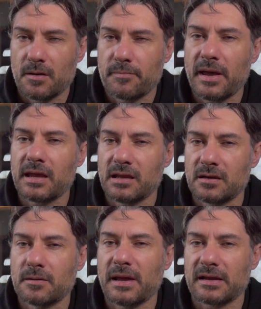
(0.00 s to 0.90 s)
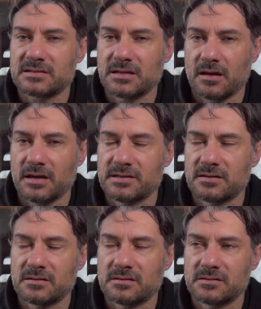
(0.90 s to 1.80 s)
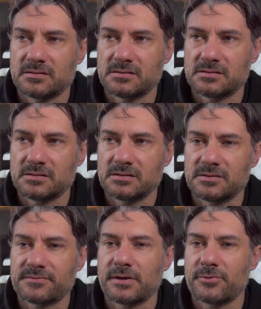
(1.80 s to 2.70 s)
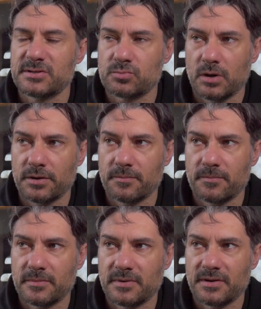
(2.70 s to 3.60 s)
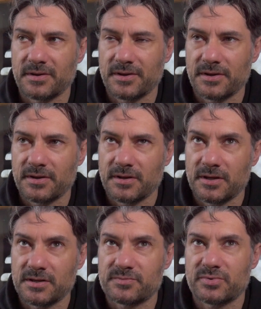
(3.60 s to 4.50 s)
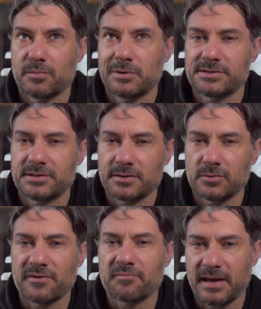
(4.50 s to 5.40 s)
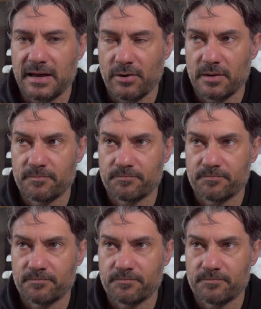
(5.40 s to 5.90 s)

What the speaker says: pain in the backside, if there is one, is probably to do with power.